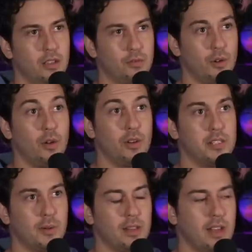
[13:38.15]
thrown
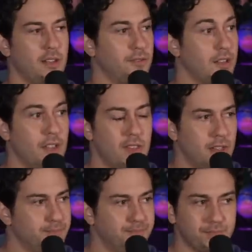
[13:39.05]
into my life, and
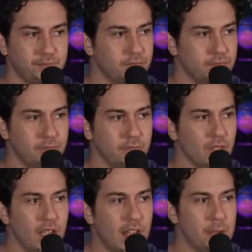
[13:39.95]
then
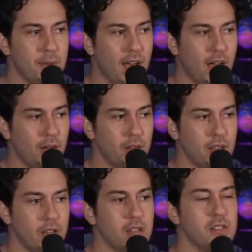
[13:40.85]
at about
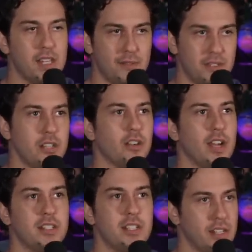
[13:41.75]
17 or
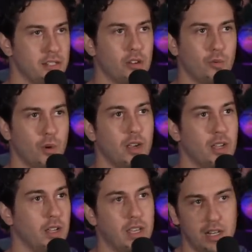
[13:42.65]
18 i started
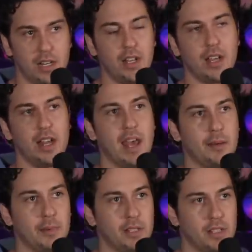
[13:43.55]
working again and it kind of
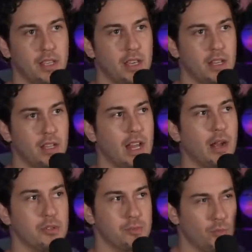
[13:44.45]
happened again and
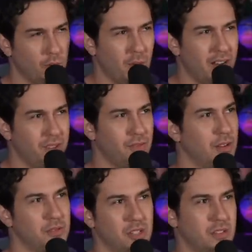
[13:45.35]
i was more ready for it
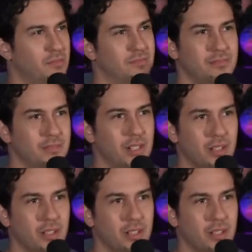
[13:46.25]
i was just you